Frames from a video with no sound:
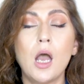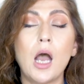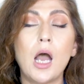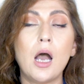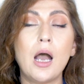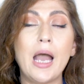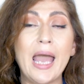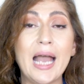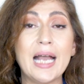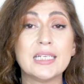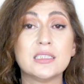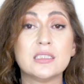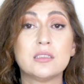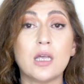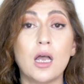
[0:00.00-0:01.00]

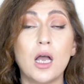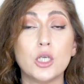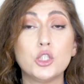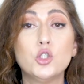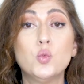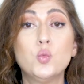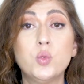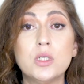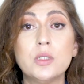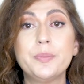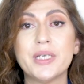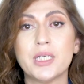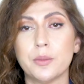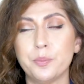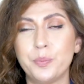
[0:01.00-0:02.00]
and you will
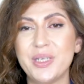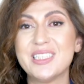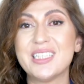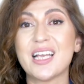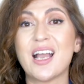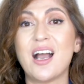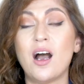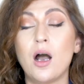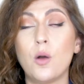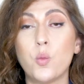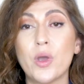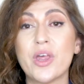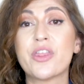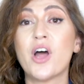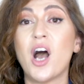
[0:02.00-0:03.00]
be competing
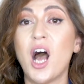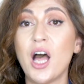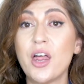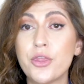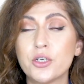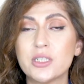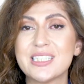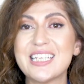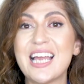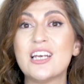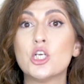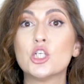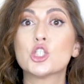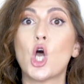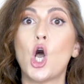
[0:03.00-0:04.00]
with other
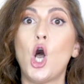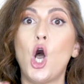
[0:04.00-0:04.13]
sellers